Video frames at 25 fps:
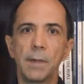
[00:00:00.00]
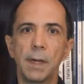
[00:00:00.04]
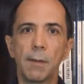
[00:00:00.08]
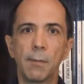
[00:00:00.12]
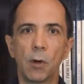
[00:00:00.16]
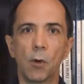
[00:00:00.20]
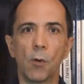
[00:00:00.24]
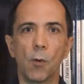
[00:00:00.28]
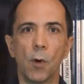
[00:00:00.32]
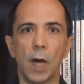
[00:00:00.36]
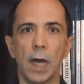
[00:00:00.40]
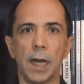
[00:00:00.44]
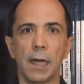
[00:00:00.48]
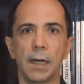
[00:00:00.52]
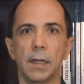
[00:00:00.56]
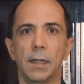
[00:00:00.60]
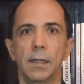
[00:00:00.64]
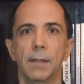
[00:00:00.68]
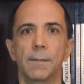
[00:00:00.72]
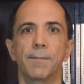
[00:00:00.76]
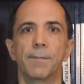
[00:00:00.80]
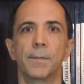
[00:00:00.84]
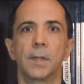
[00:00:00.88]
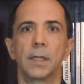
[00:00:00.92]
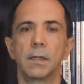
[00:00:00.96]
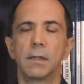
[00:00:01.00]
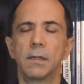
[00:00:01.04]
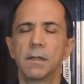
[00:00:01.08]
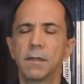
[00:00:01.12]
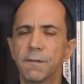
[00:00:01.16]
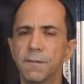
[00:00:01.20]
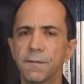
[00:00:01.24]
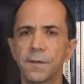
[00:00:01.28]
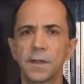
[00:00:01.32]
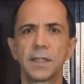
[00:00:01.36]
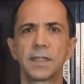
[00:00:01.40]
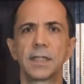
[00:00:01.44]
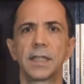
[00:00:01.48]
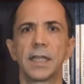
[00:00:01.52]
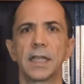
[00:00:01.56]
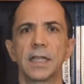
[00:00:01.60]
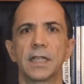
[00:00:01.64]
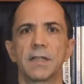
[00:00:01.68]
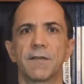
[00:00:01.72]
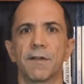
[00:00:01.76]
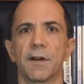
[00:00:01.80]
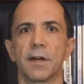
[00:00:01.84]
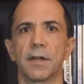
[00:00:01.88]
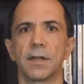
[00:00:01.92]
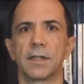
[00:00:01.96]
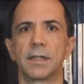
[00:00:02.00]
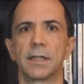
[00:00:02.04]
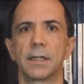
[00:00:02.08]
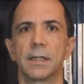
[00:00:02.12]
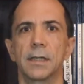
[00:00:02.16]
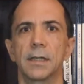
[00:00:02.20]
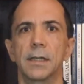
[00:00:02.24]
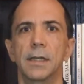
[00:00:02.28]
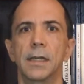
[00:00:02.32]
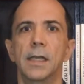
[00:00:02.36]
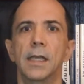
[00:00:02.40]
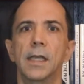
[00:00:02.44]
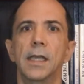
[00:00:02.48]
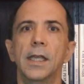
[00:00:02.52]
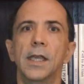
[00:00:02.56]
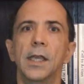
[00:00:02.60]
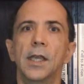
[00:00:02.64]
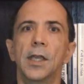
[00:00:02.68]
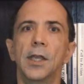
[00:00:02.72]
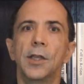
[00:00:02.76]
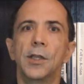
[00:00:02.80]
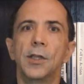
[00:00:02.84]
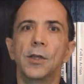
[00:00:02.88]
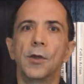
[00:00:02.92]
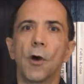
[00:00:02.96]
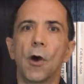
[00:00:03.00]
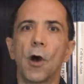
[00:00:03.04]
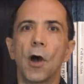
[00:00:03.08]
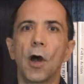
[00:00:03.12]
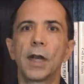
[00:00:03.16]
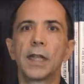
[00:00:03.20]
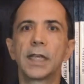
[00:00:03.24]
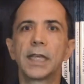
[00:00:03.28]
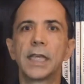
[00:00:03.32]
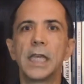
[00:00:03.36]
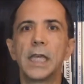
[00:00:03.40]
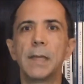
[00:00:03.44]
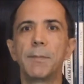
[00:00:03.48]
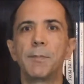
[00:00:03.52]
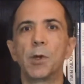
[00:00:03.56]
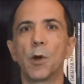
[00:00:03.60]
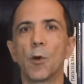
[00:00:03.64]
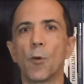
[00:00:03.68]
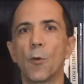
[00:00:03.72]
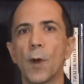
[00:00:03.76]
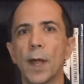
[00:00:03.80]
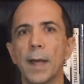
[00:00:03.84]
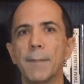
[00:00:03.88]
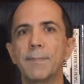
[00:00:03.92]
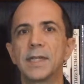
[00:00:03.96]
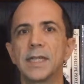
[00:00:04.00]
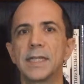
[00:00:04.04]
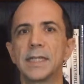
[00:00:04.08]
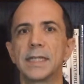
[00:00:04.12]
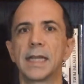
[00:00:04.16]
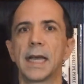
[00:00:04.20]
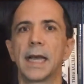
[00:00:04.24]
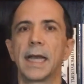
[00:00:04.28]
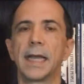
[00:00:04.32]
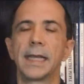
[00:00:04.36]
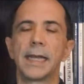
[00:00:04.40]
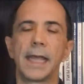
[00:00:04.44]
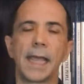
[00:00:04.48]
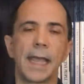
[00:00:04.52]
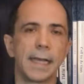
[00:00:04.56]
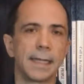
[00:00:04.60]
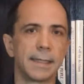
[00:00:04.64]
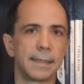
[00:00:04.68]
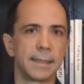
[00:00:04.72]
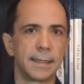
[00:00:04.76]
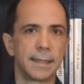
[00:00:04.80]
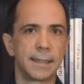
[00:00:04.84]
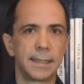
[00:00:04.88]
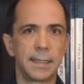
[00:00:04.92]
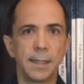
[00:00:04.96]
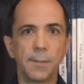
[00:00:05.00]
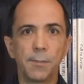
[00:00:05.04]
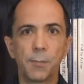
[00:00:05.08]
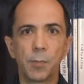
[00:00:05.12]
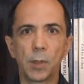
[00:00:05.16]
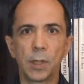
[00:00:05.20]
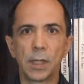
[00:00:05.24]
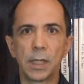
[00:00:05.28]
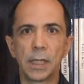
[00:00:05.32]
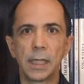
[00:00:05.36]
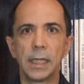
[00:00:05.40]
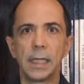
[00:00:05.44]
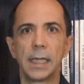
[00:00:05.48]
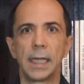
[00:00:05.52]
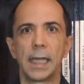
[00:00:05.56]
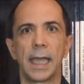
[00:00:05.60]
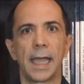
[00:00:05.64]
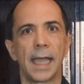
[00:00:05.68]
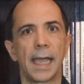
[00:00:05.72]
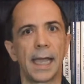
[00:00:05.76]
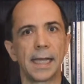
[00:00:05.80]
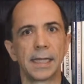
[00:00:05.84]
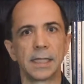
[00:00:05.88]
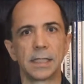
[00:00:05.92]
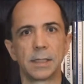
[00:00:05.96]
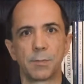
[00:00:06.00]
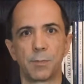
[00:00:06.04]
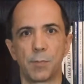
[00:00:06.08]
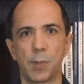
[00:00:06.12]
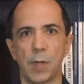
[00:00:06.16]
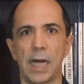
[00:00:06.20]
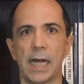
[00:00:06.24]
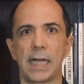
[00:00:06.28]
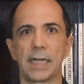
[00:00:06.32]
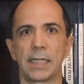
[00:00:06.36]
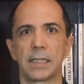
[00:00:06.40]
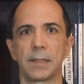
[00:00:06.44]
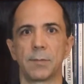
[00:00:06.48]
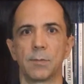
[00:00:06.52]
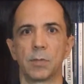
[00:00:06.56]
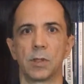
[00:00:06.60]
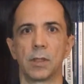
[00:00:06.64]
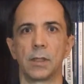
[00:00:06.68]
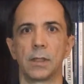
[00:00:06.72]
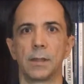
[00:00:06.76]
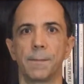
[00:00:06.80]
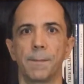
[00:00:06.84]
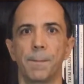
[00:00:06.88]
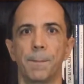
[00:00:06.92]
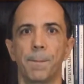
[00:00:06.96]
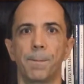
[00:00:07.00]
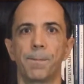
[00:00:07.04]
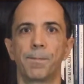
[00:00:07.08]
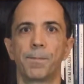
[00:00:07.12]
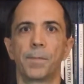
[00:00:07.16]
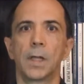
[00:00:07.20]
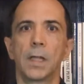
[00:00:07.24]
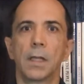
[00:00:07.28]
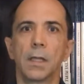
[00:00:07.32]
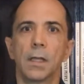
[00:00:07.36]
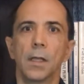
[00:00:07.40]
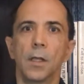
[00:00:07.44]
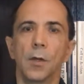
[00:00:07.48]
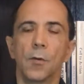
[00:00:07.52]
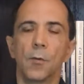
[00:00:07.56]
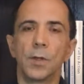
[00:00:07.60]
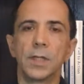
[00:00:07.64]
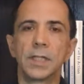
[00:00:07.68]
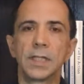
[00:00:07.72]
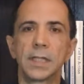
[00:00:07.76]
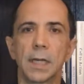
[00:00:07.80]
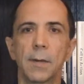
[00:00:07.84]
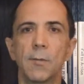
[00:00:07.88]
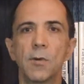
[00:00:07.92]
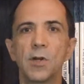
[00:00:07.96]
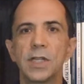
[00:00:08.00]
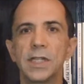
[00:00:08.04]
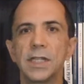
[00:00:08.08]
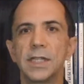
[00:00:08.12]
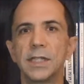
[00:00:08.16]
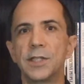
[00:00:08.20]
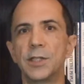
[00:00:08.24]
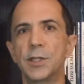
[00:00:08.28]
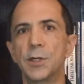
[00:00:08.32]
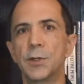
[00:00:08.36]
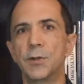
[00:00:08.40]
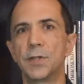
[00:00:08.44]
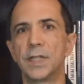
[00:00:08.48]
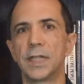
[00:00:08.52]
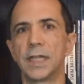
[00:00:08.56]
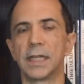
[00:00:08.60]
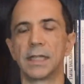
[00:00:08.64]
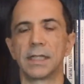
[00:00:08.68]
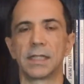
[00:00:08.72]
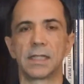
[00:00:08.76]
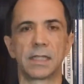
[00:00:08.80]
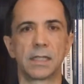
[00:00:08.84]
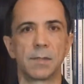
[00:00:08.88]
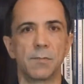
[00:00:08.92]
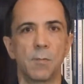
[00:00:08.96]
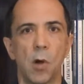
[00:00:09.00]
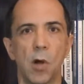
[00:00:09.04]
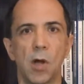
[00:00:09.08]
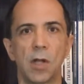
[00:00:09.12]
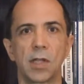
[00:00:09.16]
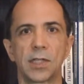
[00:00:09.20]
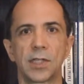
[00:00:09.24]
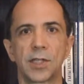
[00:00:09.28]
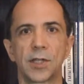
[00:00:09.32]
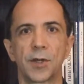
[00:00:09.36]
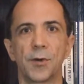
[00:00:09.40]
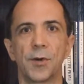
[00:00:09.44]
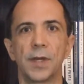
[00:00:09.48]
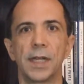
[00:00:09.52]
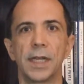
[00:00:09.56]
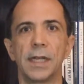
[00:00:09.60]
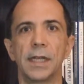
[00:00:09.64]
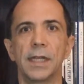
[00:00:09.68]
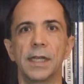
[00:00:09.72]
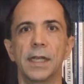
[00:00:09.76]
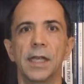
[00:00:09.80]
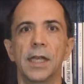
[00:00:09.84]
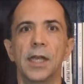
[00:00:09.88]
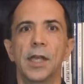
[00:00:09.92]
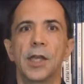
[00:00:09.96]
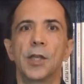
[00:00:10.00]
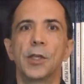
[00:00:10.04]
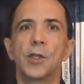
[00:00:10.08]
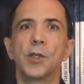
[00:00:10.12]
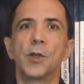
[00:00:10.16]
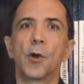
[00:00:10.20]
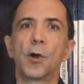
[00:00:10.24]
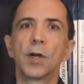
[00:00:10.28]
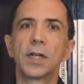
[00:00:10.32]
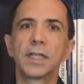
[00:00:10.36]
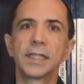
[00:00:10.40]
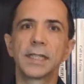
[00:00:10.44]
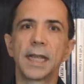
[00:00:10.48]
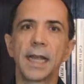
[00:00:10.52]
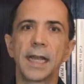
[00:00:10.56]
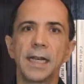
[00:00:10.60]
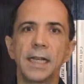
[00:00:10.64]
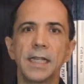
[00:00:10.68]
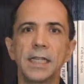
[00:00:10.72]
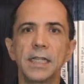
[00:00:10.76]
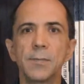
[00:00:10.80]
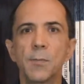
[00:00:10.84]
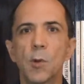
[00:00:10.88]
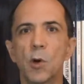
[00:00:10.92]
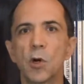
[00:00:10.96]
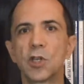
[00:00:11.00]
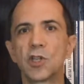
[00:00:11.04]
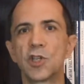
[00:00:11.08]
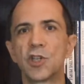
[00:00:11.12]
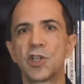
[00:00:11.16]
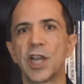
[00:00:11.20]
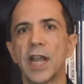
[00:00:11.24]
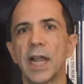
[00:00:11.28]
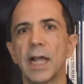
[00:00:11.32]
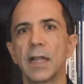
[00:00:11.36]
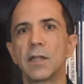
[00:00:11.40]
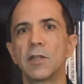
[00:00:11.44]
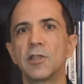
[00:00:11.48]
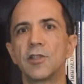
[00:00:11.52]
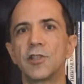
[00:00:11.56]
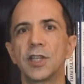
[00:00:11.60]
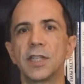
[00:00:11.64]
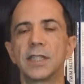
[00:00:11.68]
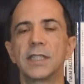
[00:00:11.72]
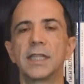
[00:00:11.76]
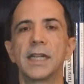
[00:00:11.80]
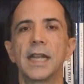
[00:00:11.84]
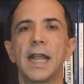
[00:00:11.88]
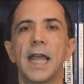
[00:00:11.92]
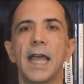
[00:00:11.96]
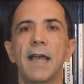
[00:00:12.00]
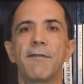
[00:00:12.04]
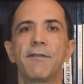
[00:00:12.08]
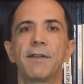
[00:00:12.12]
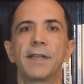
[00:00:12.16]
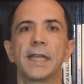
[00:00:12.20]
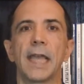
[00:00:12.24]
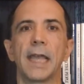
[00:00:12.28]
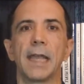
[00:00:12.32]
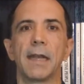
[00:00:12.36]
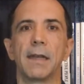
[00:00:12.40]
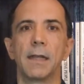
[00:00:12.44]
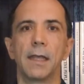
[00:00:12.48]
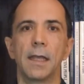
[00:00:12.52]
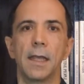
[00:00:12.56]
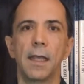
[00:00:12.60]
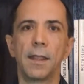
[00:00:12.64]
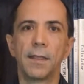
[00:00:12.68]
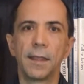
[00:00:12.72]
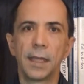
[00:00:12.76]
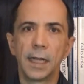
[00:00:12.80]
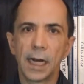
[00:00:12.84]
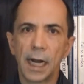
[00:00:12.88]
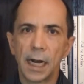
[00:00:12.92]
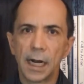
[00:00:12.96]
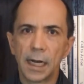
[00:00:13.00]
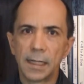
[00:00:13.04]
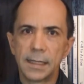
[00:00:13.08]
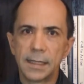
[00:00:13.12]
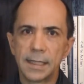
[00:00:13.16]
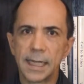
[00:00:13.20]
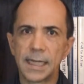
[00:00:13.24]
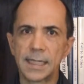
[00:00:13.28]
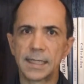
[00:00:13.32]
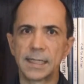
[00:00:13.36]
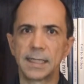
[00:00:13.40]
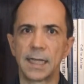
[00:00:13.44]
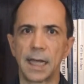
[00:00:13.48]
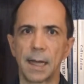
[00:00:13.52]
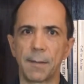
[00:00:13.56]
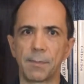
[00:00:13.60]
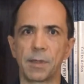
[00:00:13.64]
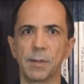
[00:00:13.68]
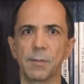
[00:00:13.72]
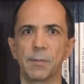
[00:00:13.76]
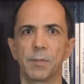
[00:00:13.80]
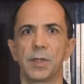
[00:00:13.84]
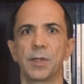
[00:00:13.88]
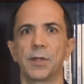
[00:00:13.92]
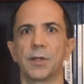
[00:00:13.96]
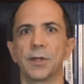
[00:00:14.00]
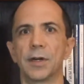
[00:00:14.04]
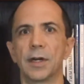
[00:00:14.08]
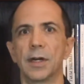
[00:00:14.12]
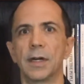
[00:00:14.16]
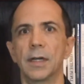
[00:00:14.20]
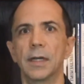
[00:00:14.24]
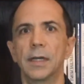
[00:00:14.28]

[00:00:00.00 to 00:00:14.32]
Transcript: number one, first things first, you ought to keep your web design as simple as possible. When someone is using a small screen, your site is more challenging to navigate than on a desktop computer.